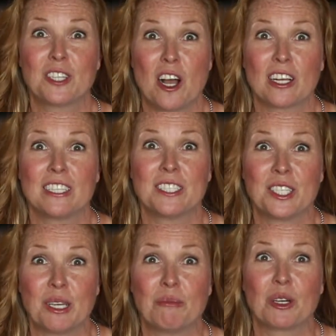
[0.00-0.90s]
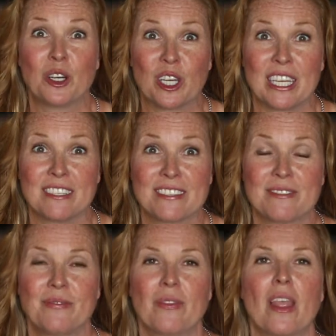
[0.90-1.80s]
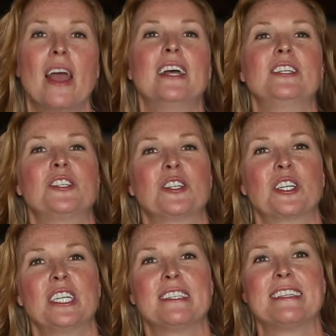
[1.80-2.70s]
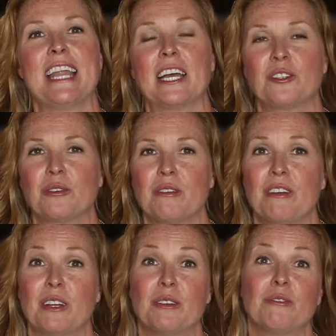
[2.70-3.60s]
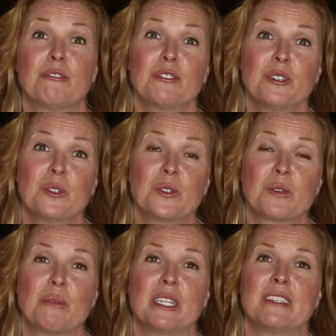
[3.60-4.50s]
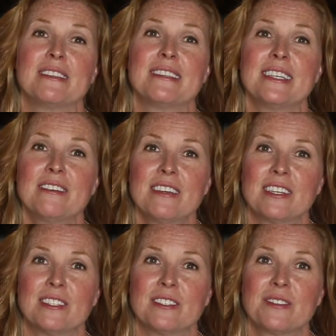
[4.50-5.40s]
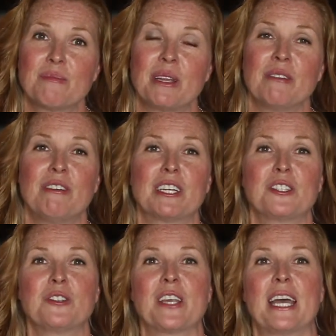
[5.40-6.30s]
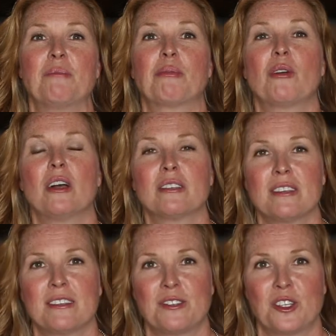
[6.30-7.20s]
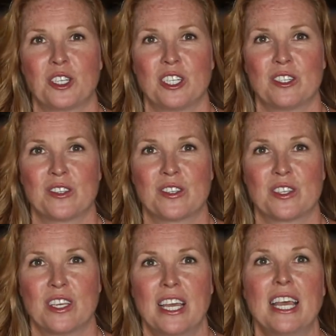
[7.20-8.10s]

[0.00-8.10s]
chocolate chip cookies. Sugar is naturally found in fruits, but in cereals, manufacturers add processed sugars.